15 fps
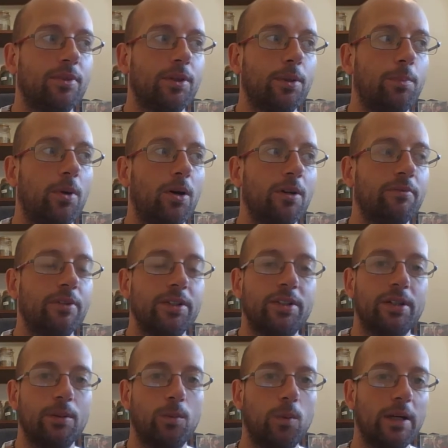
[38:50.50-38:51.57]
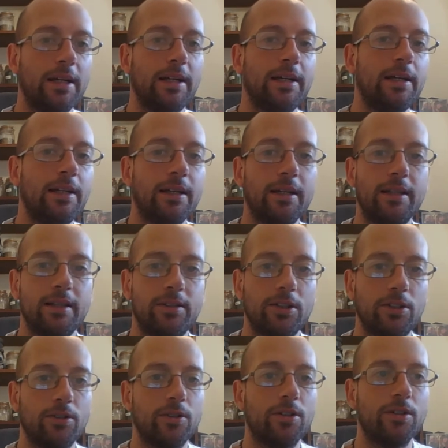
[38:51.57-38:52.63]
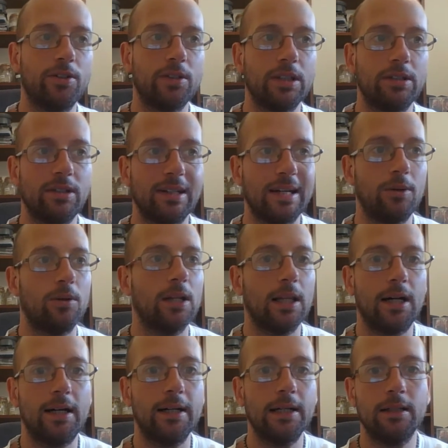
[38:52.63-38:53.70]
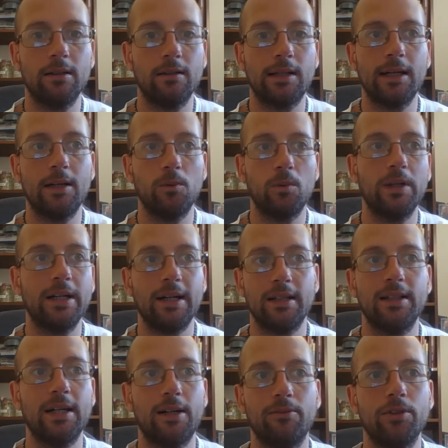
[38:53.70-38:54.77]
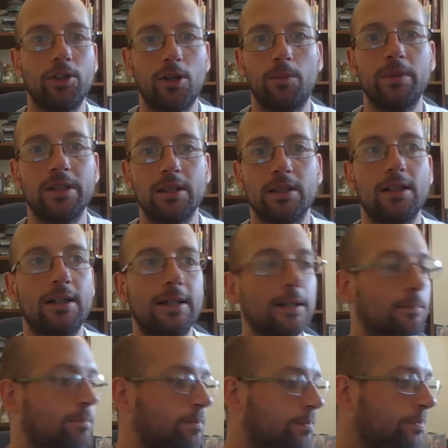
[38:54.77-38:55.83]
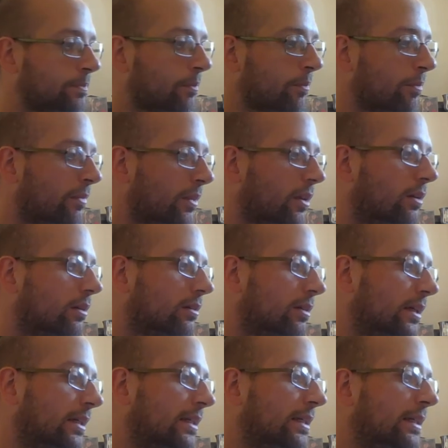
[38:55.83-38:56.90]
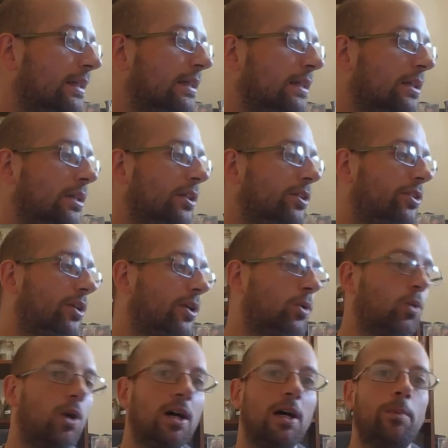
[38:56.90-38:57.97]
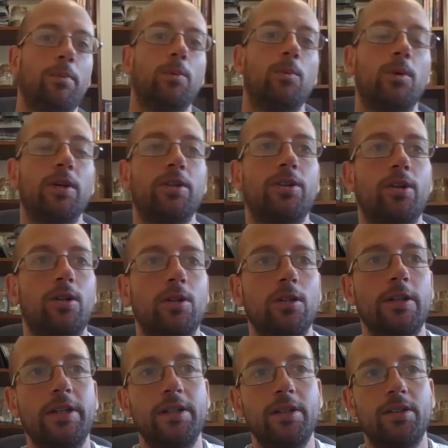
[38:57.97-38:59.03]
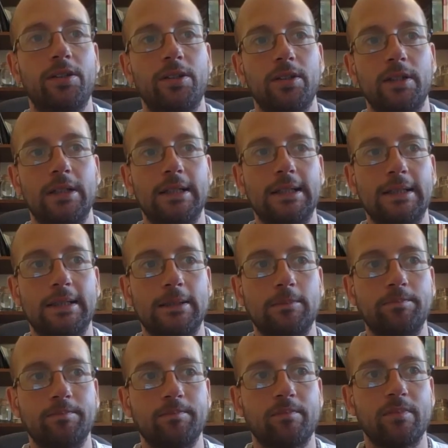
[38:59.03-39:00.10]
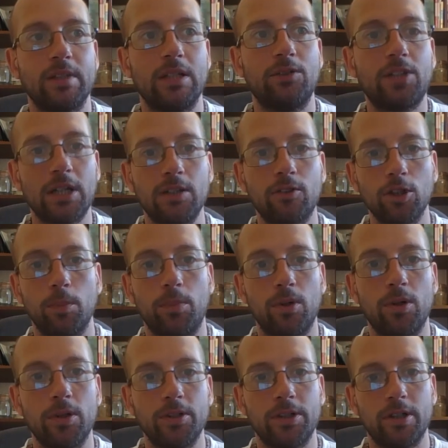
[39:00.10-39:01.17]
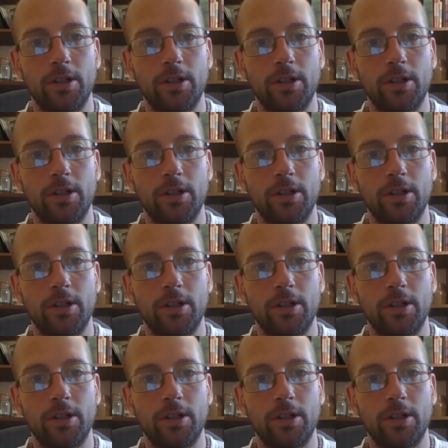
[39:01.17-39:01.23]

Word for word: the point that said, we are here, this is us, this is our line, okay, we are now the dominant line. All right, so what happened was all these, it's kind of on the border